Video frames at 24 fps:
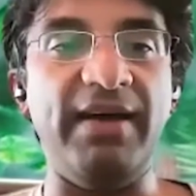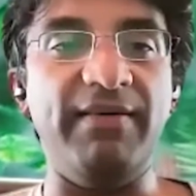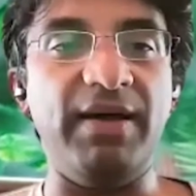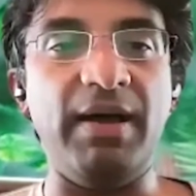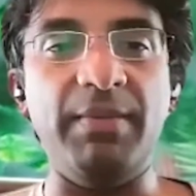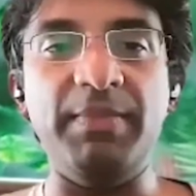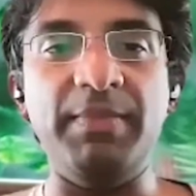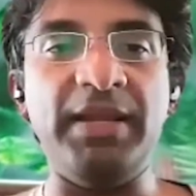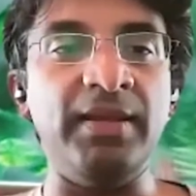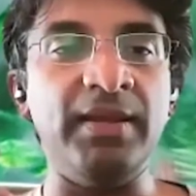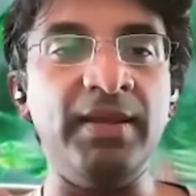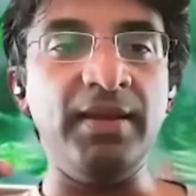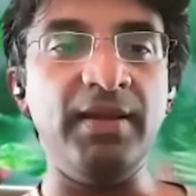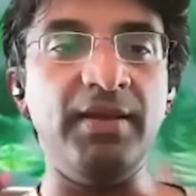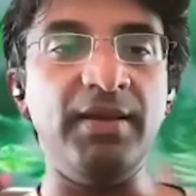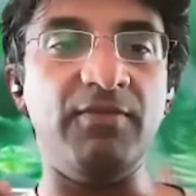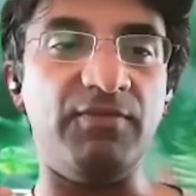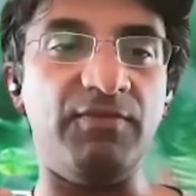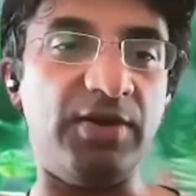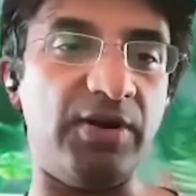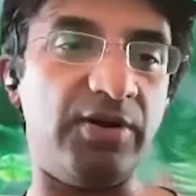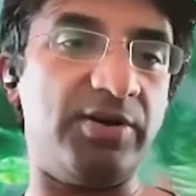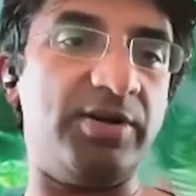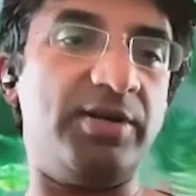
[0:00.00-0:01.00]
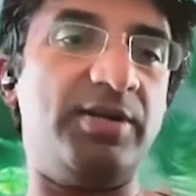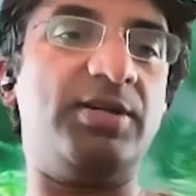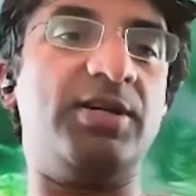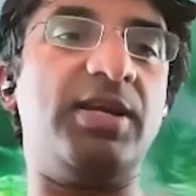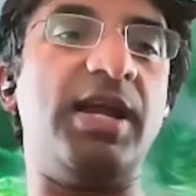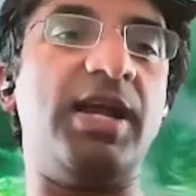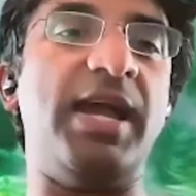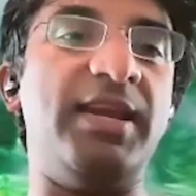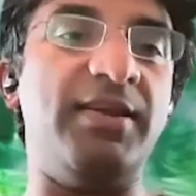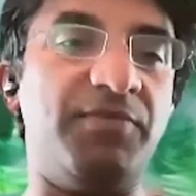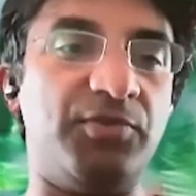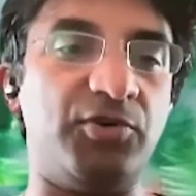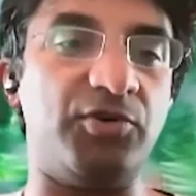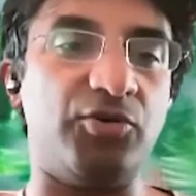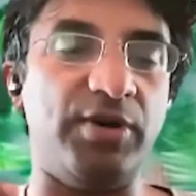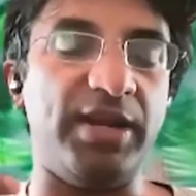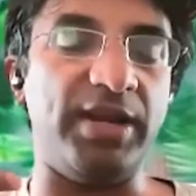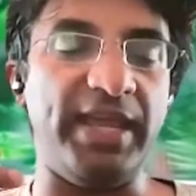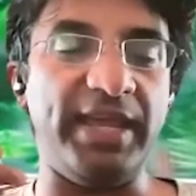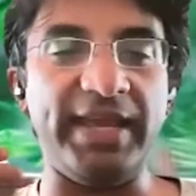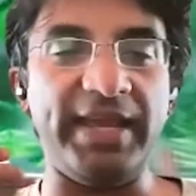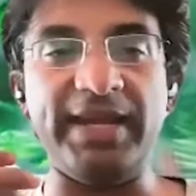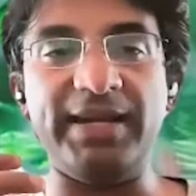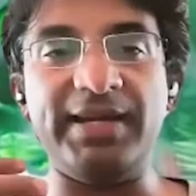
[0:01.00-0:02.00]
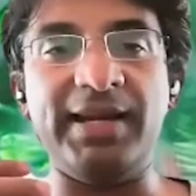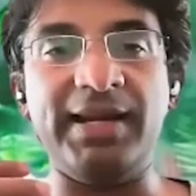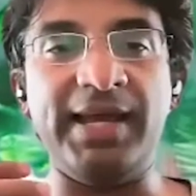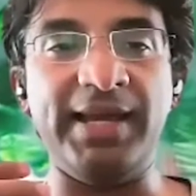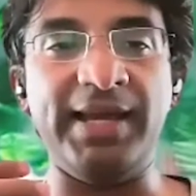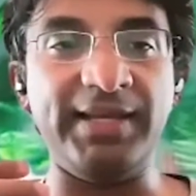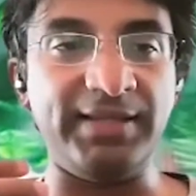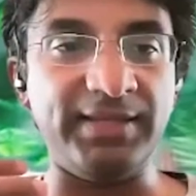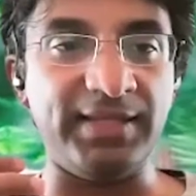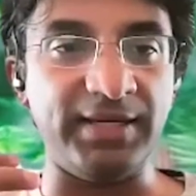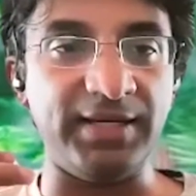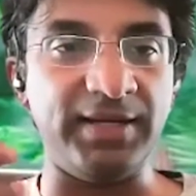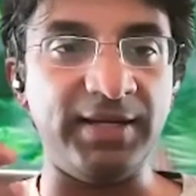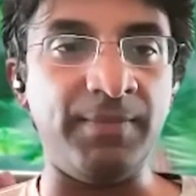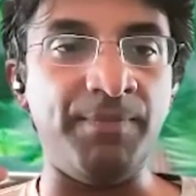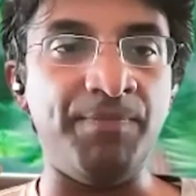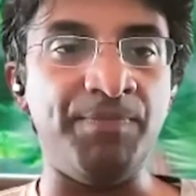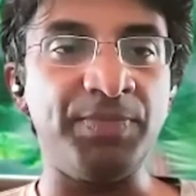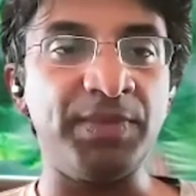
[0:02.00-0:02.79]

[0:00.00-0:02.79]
I mean, we're kind of today at like the